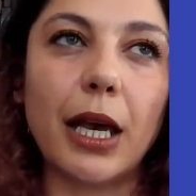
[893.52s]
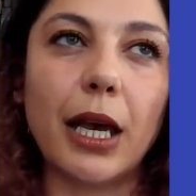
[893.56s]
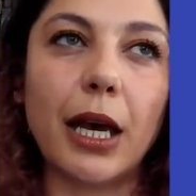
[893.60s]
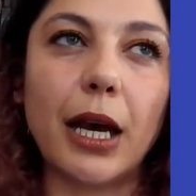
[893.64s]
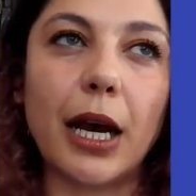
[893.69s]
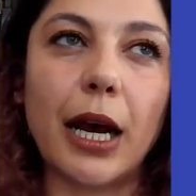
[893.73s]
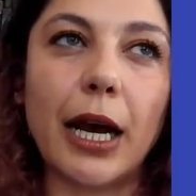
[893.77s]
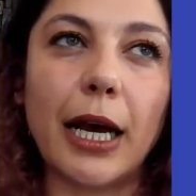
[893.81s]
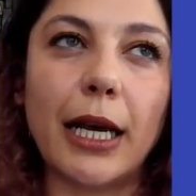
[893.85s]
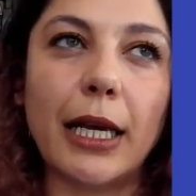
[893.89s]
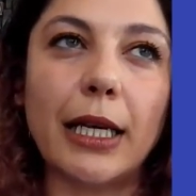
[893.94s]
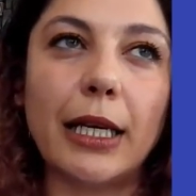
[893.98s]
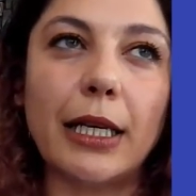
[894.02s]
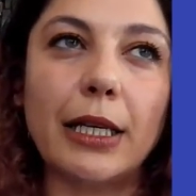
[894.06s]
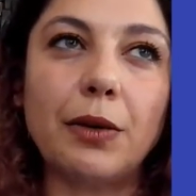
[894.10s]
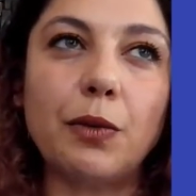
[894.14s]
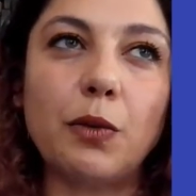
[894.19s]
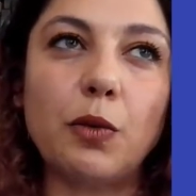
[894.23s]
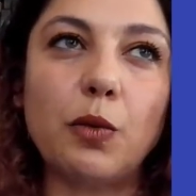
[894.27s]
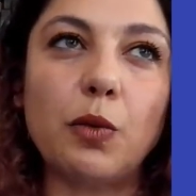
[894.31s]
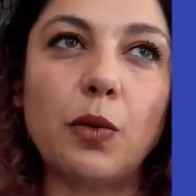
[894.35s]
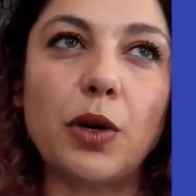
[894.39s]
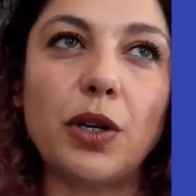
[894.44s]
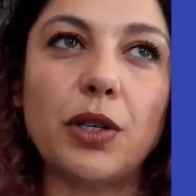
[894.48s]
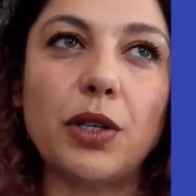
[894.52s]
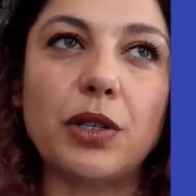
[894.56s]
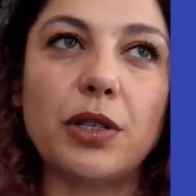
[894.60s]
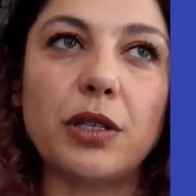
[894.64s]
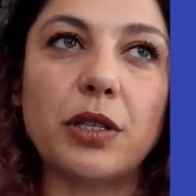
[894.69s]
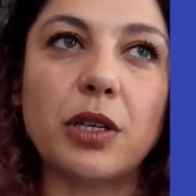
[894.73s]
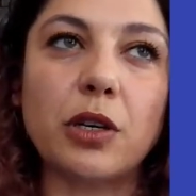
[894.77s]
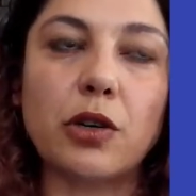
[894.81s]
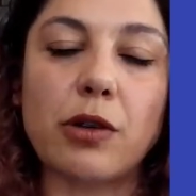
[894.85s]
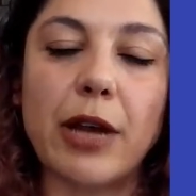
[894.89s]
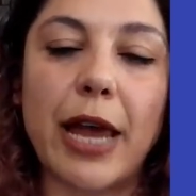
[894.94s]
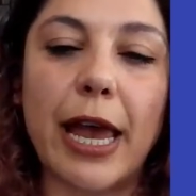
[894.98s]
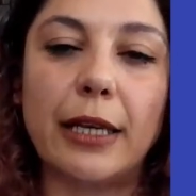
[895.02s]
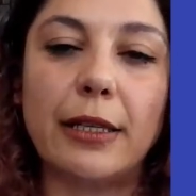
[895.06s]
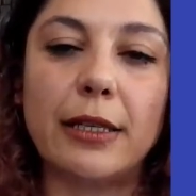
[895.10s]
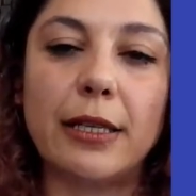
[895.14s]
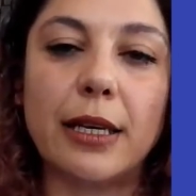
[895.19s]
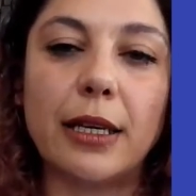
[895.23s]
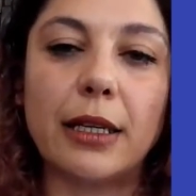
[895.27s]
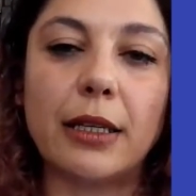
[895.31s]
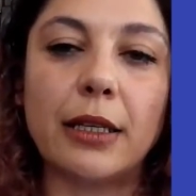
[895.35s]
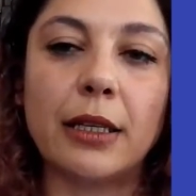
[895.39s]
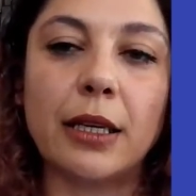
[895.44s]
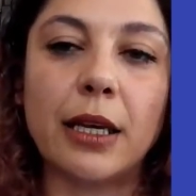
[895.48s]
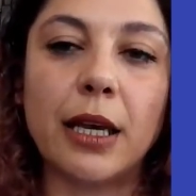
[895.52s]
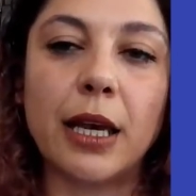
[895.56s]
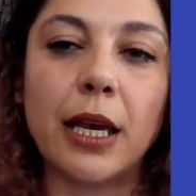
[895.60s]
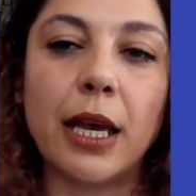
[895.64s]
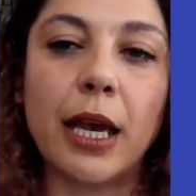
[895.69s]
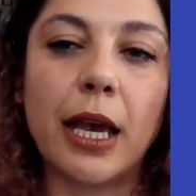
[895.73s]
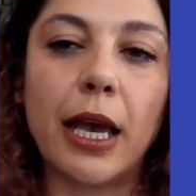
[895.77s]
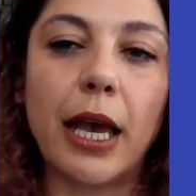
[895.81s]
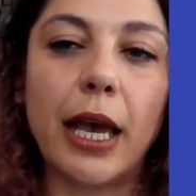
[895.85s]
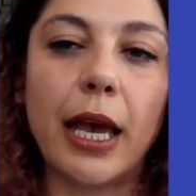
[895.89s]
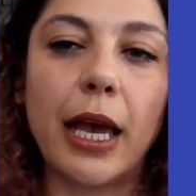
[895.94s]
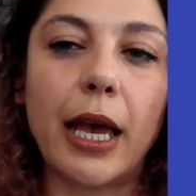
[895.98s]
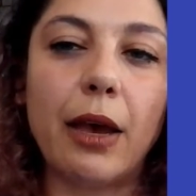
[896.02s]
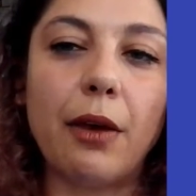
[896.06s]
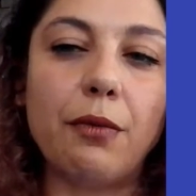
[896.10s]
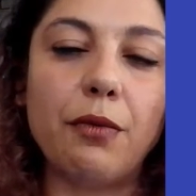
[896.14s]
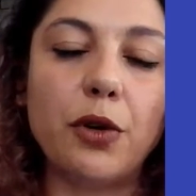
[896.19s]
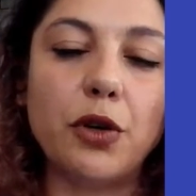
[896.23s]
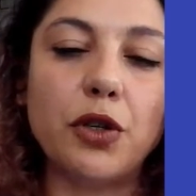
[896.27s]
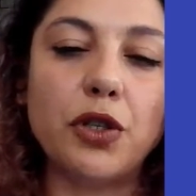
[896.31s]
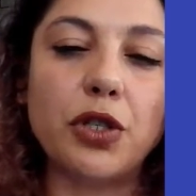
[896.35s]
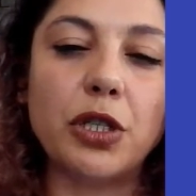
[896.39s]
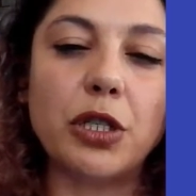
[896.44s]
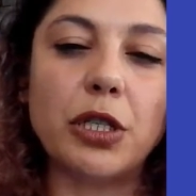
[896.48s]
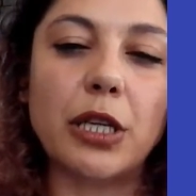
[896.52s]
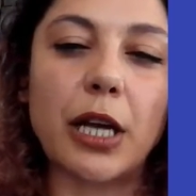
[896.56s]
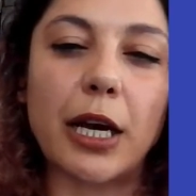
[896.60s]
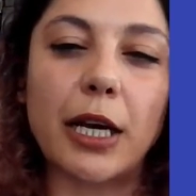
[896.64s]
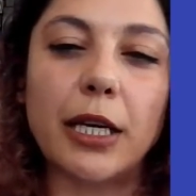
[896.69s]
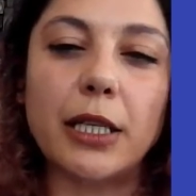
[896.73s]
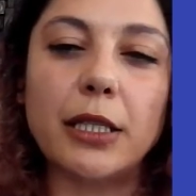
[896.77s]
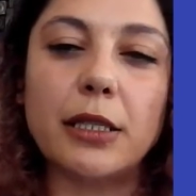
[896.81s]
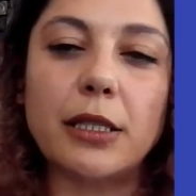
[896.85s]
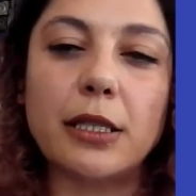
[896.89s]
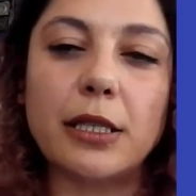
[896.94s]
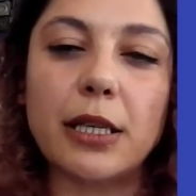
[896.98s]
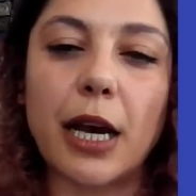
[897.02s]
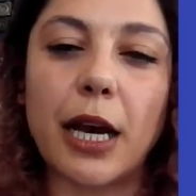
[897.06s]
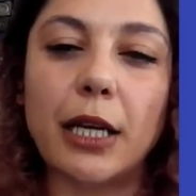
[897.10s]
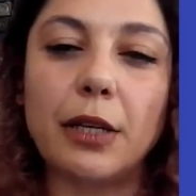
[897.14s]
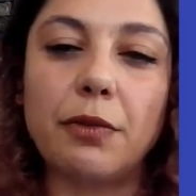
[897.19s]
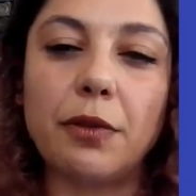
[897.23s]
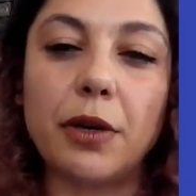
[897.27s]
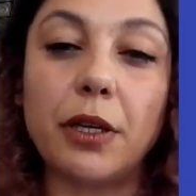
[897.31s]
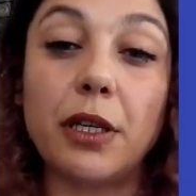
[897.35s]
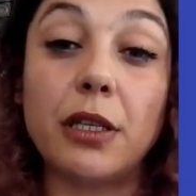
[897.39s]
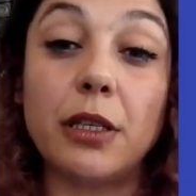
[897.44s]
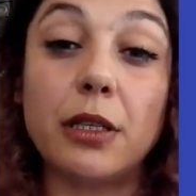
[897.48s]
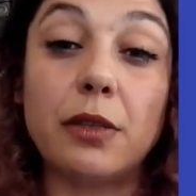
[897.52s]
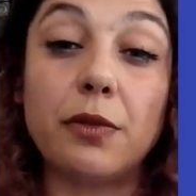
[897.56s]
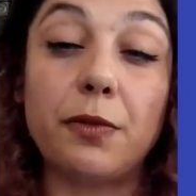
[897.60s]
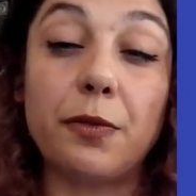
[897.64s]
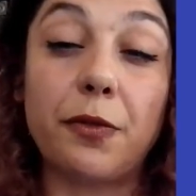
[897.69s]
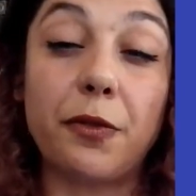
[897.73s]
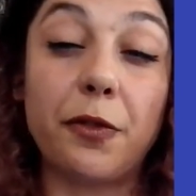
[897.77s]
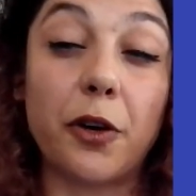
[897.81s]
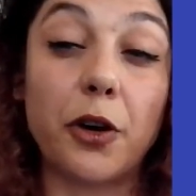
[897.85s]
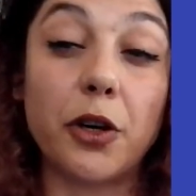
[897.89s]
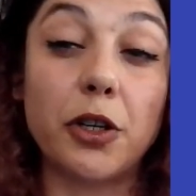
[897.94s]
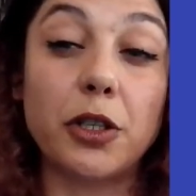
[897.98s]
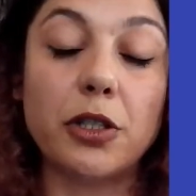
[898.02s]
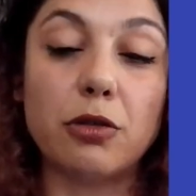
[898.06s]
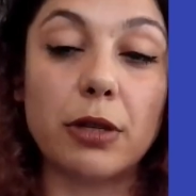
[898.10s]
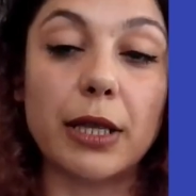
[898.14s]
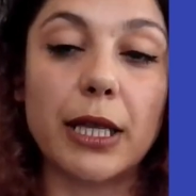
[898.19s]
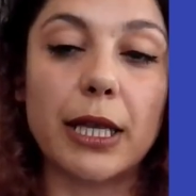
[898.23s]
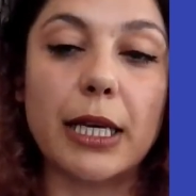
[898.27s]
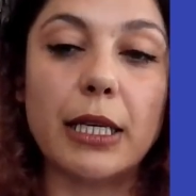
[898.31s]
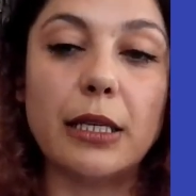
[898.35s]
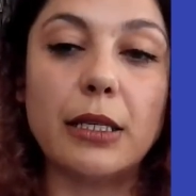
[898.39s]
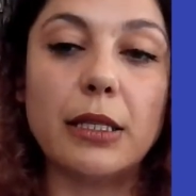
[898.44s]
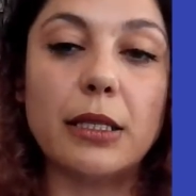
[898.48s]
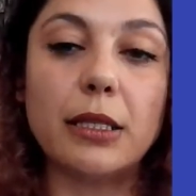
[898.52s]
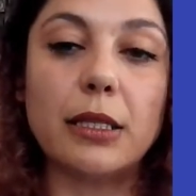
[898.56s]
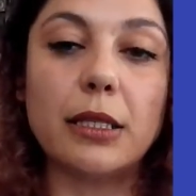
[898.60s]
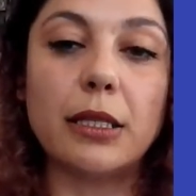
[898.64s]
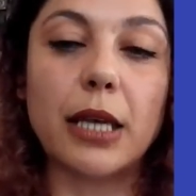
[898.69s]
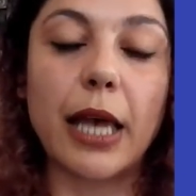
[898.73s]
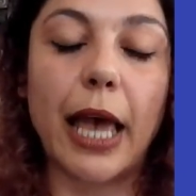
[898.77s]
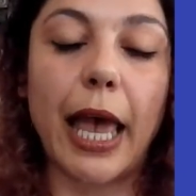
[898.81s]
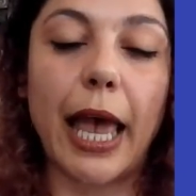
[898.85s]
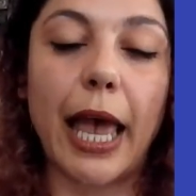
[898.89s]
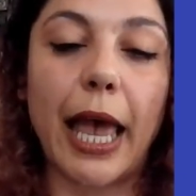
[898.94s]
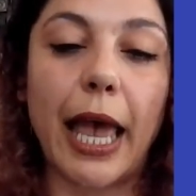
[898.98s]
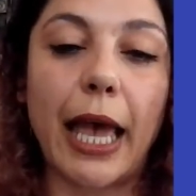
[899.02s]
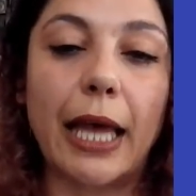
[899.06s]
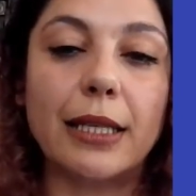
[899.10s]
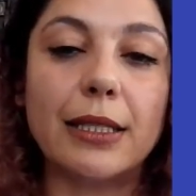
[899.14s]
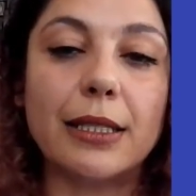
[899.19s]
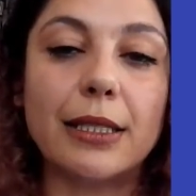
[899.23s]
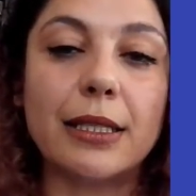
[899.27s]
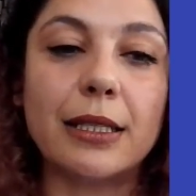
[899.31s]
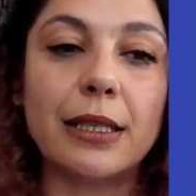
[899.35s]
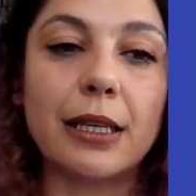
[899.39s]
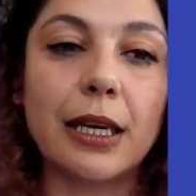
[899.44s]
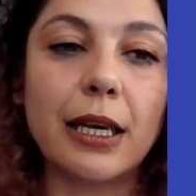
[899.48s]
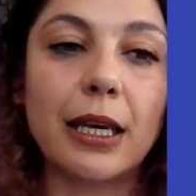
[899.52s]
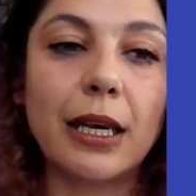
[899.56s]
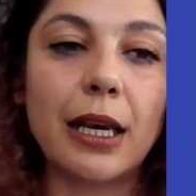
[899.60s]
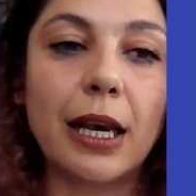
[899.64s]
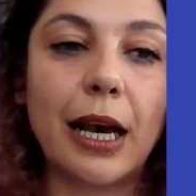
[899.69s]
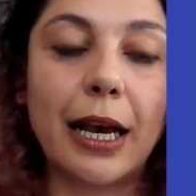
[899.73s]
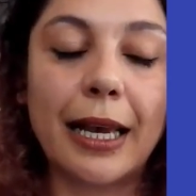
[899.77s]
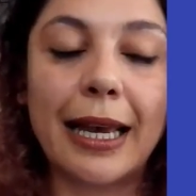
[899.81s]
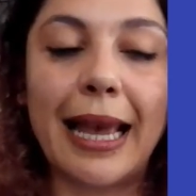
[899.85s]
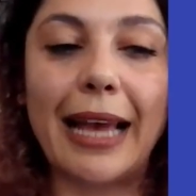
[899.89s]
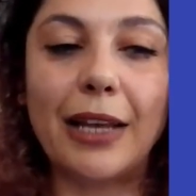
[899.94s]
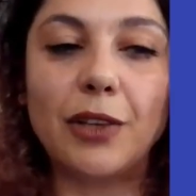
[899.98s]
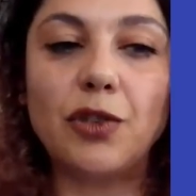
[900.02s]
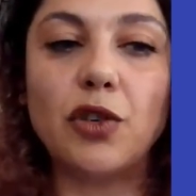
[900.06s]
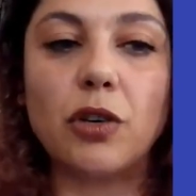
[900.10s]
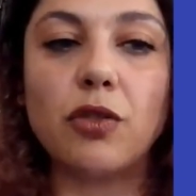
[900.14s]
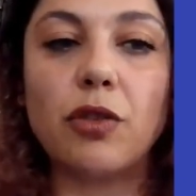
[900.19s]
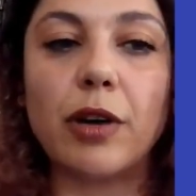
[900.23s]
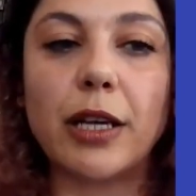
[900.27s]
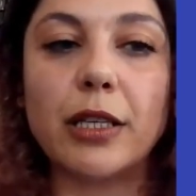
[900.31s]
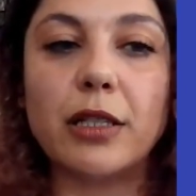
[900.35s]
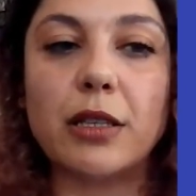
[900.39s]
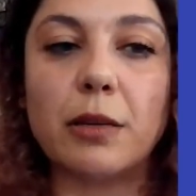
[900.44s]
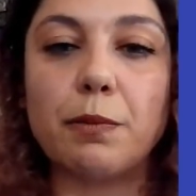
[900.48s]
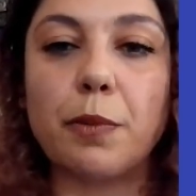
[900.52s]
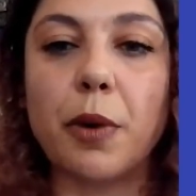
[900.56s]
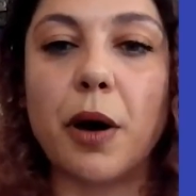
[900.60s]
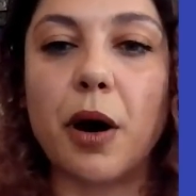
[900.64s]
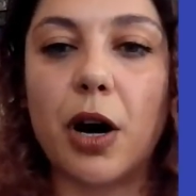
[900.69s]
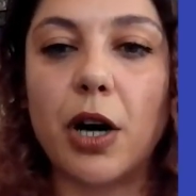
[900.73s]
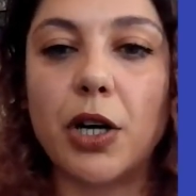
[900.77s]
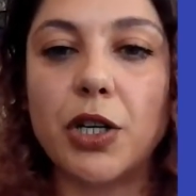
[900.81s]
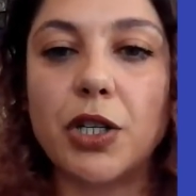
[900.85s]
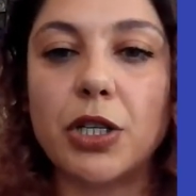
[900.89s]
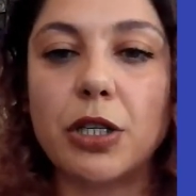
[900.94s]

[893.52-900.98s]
I was creating a version 9 site when it first released, and I had to create some